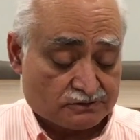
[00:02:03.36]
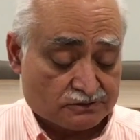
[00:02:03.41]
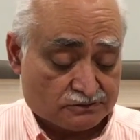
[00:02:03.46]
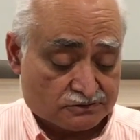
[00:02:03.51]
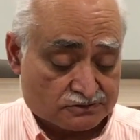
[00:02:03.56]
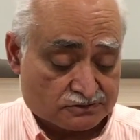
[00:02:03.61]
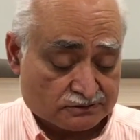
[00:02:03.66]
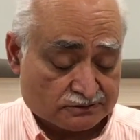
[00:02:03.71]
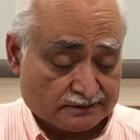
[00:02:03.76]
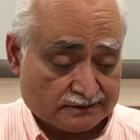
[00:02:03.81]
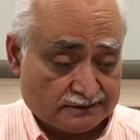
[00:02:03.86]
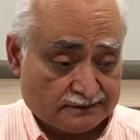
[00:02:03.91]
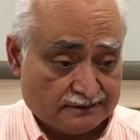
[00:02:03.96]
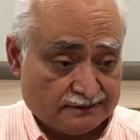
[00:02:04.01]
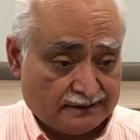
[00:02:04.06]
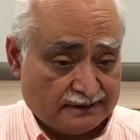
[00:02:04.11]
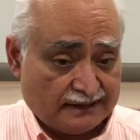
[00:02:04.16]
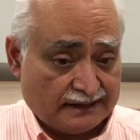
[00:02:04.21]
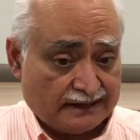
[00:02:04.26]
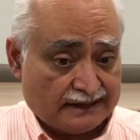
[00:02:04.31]
usually,
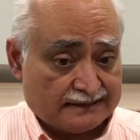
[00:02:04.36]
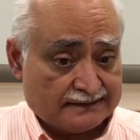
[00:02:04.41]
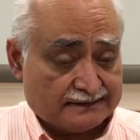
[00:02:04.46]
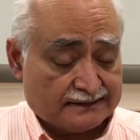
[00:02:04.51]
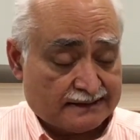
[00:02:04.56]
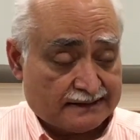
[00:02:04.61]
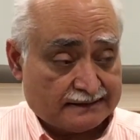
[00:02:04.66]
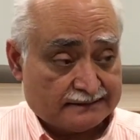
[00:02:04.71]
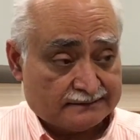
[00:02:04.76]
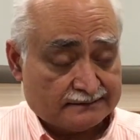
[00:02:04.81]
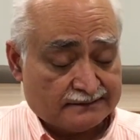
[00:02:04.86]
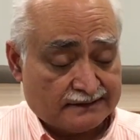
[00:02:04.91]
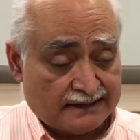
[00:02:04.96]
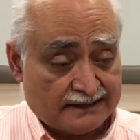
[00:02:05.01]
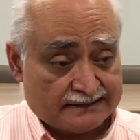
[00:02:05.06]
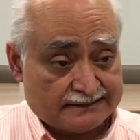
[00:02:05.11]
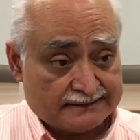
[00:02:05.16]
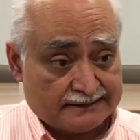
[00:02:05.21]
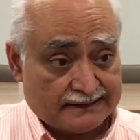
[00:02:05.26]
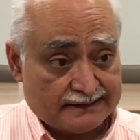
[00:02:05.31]
and
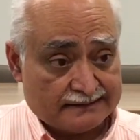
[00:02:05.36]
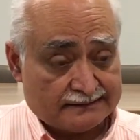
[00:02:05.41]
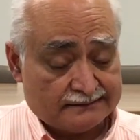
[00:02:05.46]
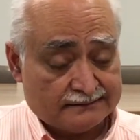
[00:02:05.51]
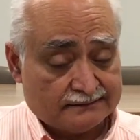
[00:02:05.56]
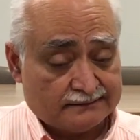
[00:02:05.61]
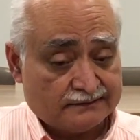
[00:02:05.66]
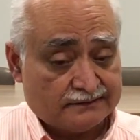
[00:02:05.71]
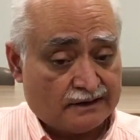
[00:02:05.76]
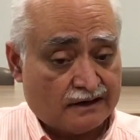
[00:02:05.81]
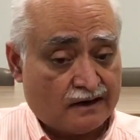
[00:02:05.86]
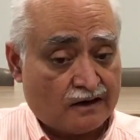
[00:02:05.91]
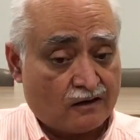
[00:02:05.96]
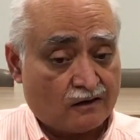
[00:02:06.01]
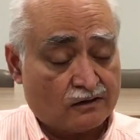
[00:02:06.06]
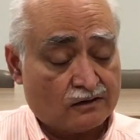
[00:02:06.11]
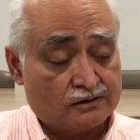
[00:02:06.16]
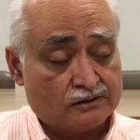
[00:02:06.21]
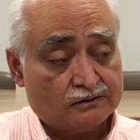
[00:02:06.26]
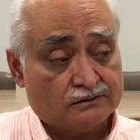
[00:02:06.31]
then
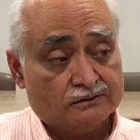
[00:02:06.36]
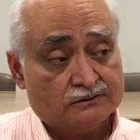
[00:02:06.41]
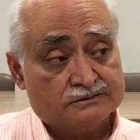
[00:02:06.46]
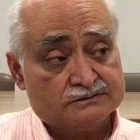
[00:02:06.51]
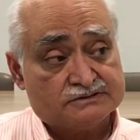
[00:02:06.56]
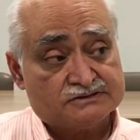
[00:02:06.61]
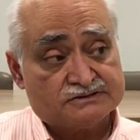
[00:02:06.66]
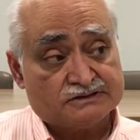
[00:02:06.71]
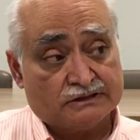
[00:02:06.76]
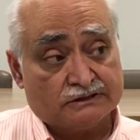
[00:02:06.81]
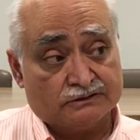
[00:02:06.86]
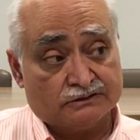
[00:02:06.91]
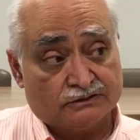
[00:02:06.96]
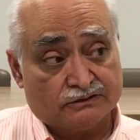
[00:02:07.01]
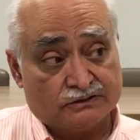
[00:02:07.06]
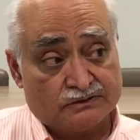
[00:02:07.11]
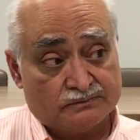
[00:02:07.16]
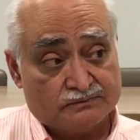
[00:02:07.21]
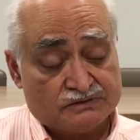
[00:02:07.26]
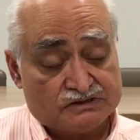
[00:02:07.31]
our
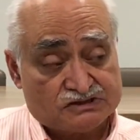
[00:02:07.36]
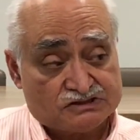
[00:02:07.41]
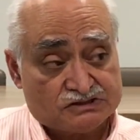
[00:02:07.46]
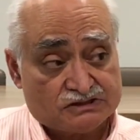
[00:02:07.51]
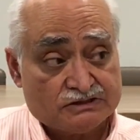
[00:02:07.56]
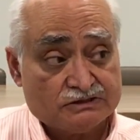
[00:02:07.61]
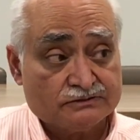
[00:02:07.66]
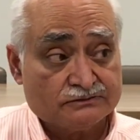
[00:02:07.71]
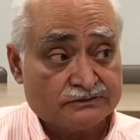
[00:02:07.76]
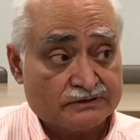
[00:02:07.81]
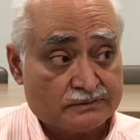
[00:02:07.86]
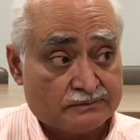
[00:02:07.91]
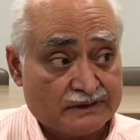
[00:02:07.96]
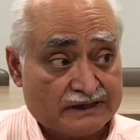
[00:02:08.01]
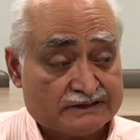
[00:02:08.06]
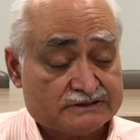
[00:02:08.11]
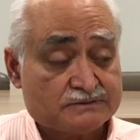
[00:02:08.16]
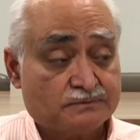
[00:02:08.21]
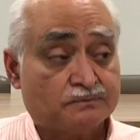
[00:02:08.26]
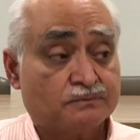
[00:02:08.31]
cellular machinery
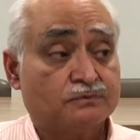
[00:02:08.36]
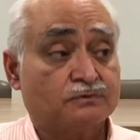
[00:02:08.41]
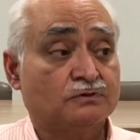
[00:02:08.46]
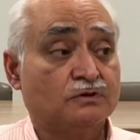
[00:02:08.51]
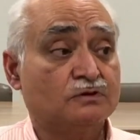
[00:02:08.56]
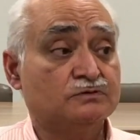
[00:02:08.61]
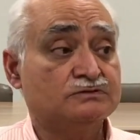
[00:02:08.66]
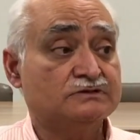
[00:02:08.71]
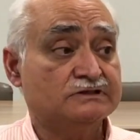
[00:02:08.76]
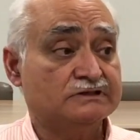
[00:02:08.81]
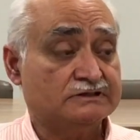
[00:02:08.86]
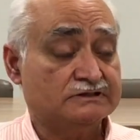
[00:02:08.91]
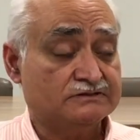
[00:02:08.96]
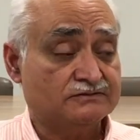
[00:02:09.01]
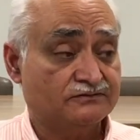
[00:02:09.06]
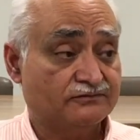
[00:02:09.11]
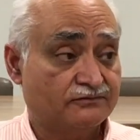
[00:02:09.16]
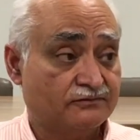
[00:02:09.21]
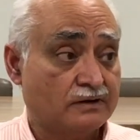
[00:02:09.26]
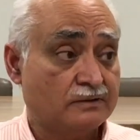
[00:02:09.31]
makes
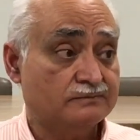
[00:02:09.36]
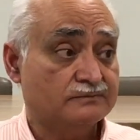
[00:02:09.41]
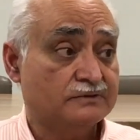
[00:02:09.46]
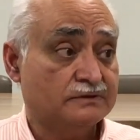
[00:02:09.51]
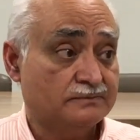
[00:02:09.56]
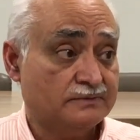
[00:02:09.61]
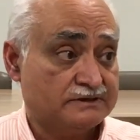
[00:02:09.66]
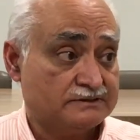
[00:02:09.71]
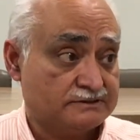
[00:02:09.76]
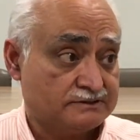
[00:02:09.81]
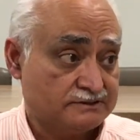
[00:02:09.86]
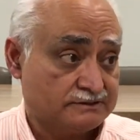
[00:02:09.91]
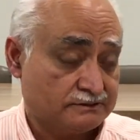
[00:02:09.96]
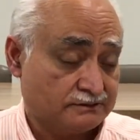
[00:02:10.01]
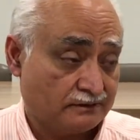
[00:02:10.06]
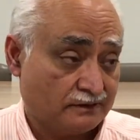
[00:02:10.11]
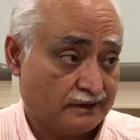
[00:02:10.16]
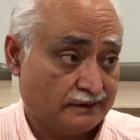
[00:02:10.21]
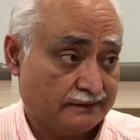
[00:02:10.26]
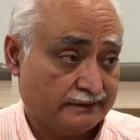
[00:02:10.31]
proteins from the
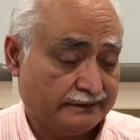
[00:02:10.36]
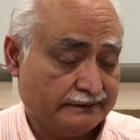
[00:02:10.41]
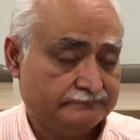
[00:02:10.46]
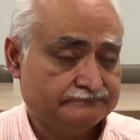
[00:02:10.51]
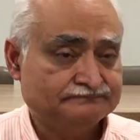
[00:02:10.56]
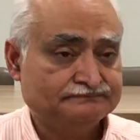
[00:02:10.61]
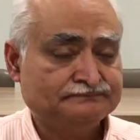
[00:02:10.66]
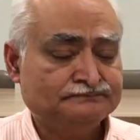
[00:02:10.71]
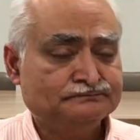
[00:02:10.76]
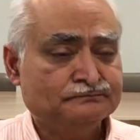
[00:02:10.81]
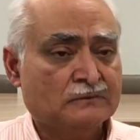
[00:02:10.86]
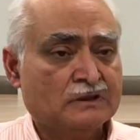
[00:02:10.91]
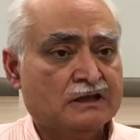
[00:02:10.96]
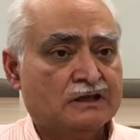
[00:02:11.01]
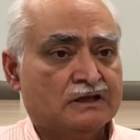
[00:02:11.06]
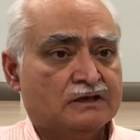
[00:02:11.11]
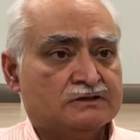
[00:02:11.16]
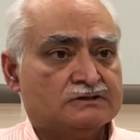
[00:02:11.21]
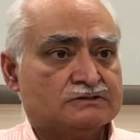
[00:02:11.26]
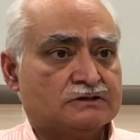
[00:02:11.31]
messenger RNA.
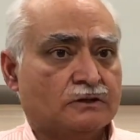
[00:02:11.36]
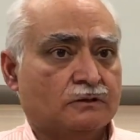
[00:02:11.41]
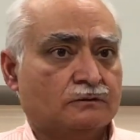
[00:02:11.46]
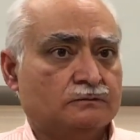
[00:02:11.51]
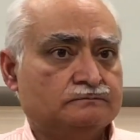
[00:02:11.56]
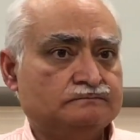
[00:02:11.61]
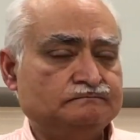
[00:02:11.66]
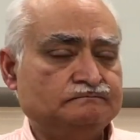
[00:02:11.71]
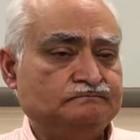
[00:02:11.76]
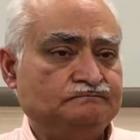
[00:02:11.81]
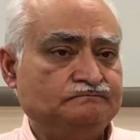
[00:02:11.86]
So